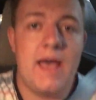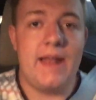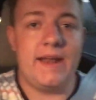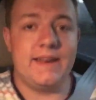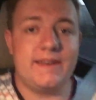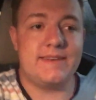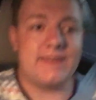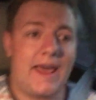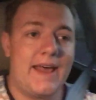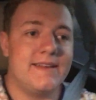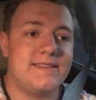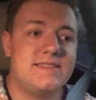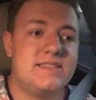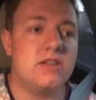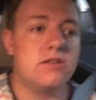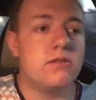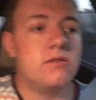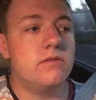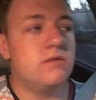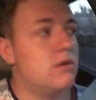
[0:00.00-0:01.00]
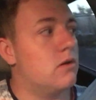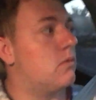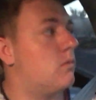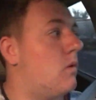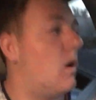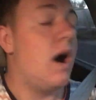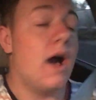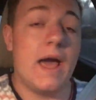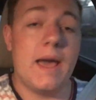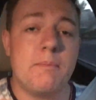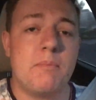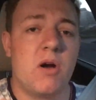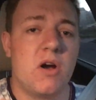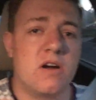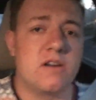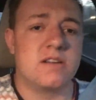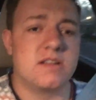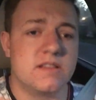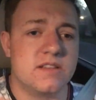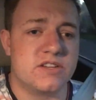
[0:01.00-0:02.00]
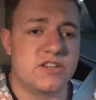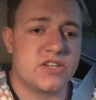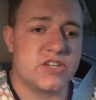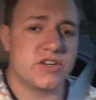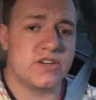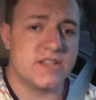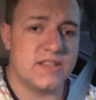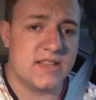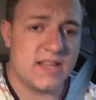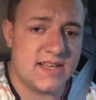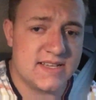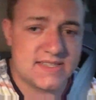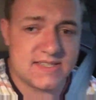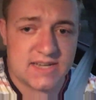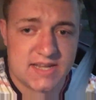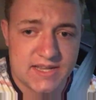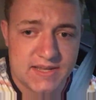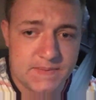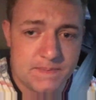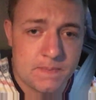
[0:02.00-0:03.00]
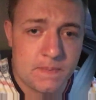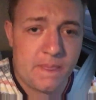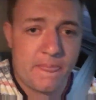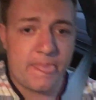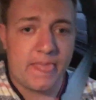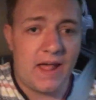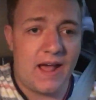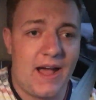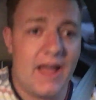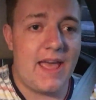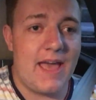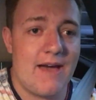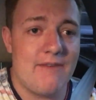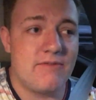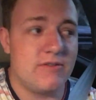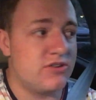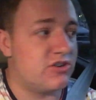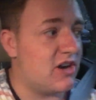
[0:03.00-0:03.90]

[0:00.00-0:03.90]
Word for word: And I still don't know why I parked on the street last night. I have a